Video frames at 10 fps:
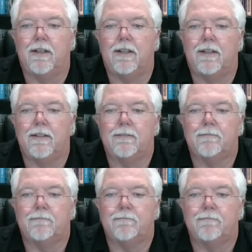uh,
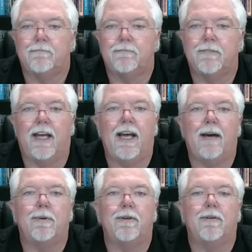that
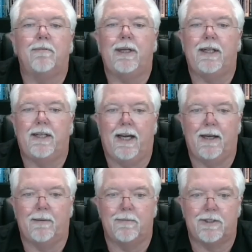happened many
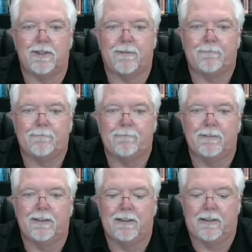times
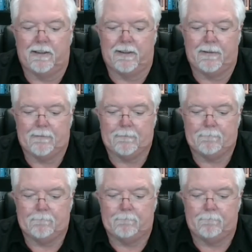
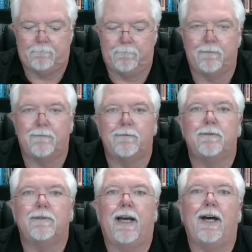um,
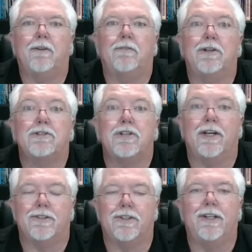out of
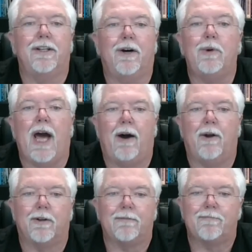necessity, no doubt.